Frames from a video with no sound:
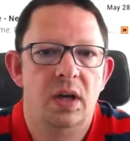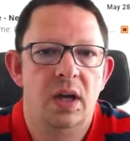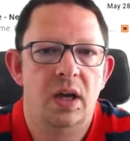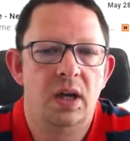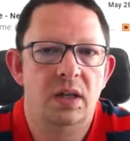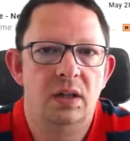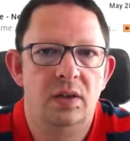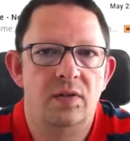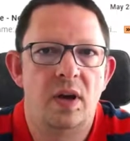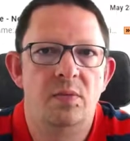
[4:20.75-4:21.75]
And
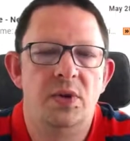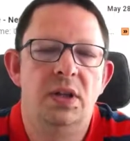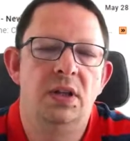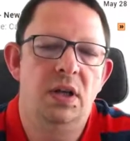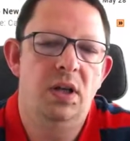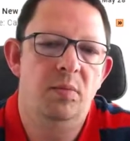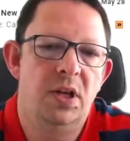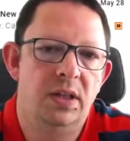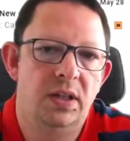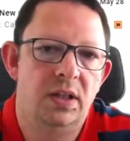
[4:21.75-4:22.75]
if I'm reading the email
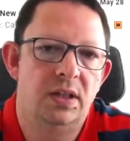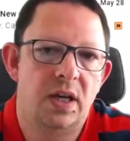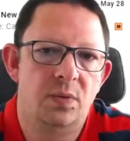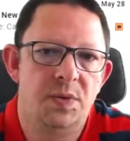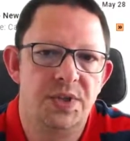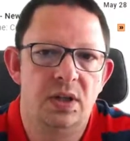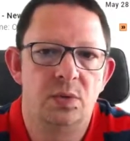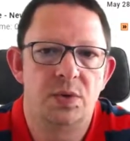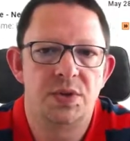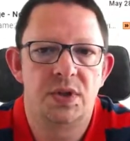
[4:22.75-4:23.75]
details, I will see it
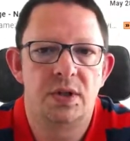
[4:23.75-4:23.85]
was